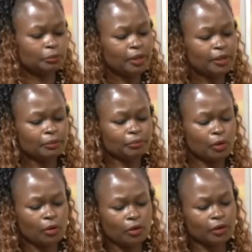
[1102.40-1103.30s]
it would be
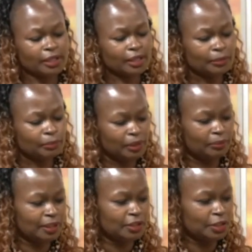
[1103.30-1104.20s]
more on
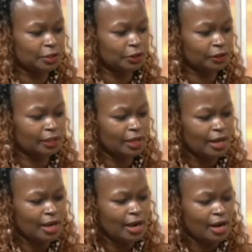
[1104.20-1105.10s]
implementation.
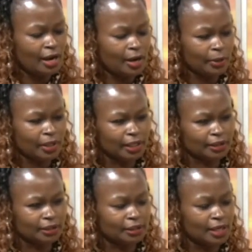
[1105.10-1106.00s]
Okay. How
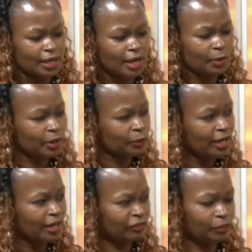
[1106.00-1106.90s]
can, how can
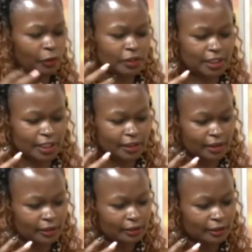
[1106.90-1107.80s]
we have more
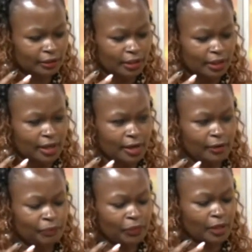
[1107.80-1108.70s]
teeth
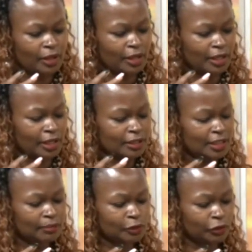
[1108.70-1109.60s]
um, in
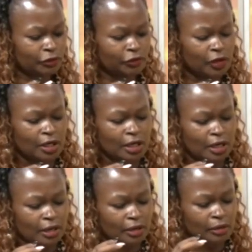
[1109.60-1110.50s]
terms of
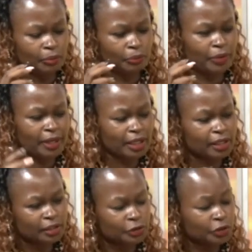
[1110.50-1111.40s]

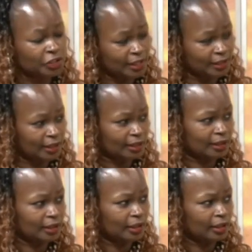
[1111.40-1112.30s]
bringing it to
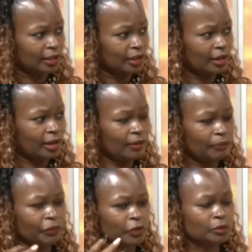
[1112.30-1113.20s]
justice?
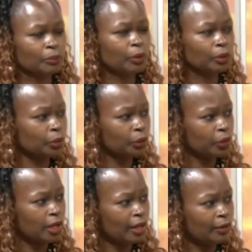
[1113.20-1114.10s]
Um, those people
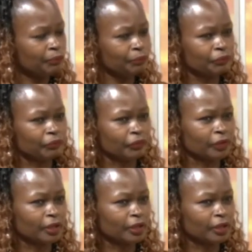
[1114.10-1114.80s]
who... Um,